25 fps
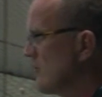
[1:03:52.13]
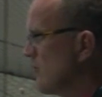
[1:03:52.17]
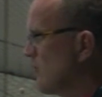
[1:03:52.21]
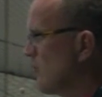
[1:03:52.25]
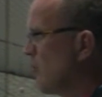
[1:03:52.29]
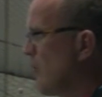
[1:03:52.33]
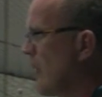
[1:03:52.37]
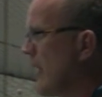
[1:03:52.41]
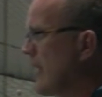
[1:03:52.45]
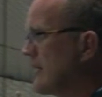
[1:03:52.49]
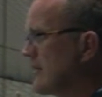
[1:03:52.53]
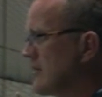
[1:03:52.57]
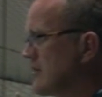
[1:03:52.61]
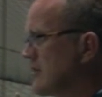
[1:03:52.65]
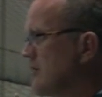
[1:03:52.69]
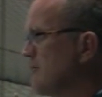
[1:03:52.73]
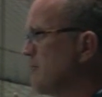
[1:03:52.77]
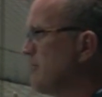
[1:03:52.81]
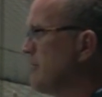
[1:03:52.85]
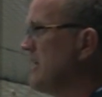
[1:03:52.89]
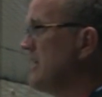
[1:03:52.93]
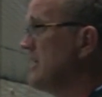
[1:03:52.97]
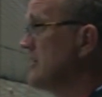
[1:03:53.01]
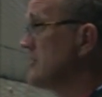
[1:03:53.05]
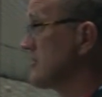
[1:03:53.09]
went to
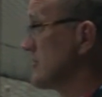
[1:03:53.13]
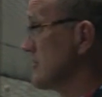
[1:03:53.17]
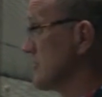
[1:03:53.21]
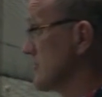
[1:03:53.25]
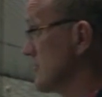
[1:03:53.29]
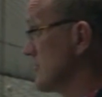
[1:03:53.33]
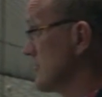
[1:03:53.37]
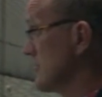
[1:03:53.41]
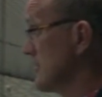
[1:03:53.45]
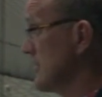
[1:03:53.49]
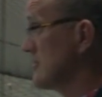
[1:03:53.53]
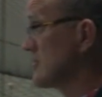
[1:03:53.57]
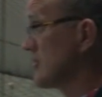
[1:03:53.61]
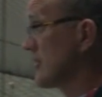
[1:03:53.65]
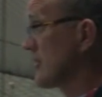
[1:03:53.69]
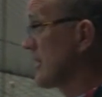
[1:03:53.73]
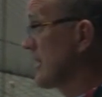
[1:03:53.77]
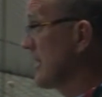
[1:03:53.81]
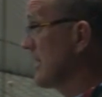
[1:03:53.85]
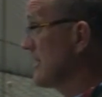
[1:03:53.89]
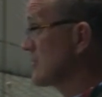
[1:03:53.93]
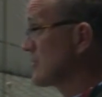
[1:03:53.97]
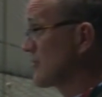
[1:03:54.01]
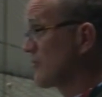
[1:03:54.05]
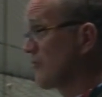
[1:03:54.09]
pieces. These are
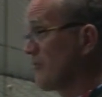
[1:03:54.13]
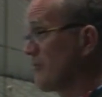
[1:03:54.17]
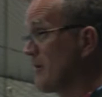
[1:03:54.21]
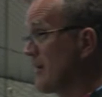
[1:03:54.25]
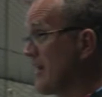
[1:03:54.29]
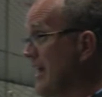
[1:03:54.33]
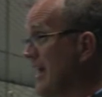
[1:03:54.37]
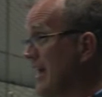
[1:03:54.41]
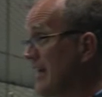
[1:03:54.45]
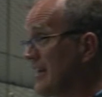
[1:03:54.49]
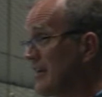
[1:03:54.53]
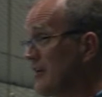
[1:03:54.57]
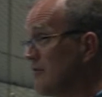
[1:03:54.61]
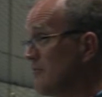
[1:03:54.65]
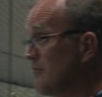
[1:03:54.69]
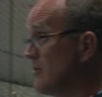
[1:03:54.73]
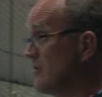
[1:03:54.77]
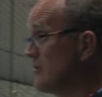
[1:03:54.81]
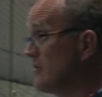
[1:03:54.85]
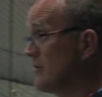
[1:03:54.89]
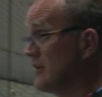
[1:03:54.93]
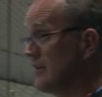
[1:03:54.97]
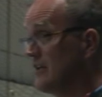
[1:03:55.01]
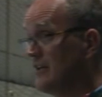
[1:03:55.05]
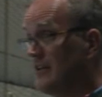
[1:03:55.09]
kids from an ag
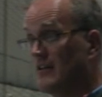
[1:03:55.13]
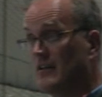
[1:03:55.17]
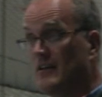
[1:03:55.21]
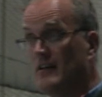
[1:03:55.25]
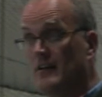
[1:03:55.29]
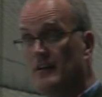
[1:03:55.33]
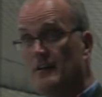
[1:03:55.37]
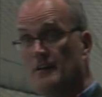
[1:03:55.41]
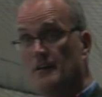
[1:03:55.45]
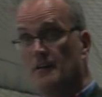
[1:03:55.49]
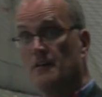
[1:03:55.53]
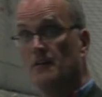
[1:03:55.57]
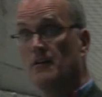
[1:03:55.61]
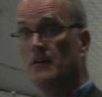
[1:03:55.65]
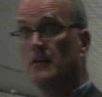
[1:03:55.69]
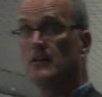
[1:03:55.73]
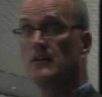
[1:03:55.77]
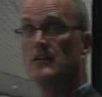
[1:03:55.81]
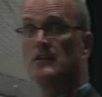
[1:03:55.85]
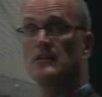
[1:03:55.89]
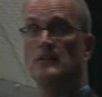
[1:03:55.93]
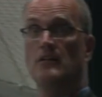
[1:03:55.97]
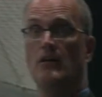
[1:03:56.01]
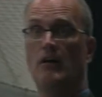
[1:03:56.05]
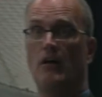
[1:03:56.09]
community.
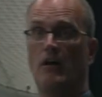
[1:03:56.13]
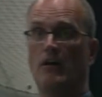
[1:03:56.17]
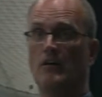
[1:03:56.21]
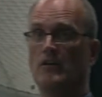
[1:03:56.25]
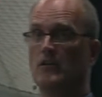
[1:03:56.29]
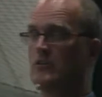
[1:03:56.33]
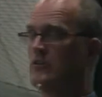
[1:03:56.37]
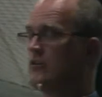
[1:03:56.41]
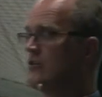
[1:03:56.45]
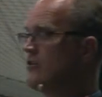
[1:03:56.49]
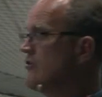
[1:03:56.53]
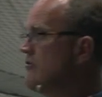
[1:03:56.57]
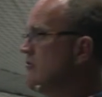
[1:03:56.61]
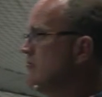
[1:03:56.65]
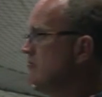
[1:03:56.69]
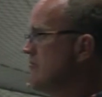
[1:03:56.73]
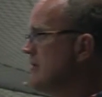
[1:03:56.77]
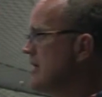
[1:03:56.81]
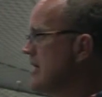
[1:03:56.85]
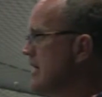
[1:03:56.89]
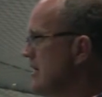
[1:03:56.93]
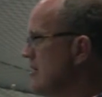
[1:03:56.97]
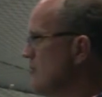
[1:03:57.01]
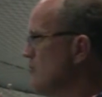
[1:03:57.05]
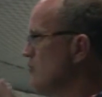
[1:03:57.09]
You
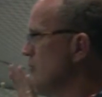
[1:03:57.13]
mean